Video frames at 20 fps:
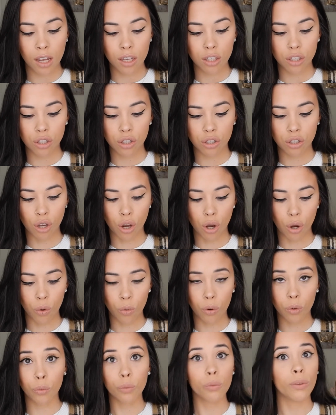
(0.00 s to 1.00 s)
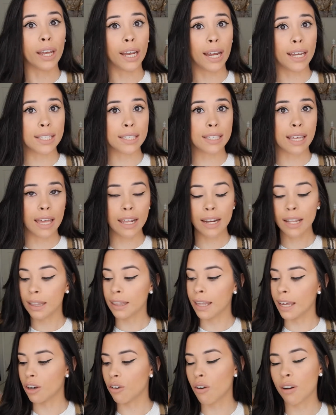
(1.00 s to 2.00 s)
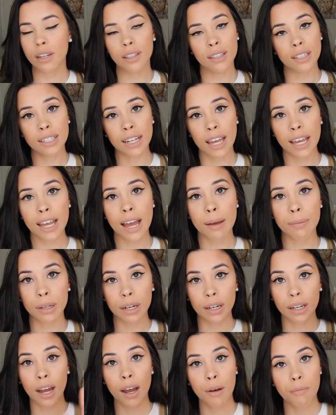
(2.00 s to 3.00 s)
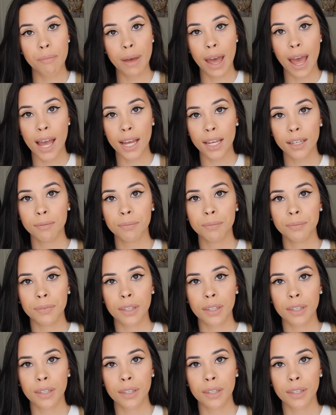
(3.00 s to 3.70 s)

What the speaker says: So, like I said, later on in the day, I'm going to come back.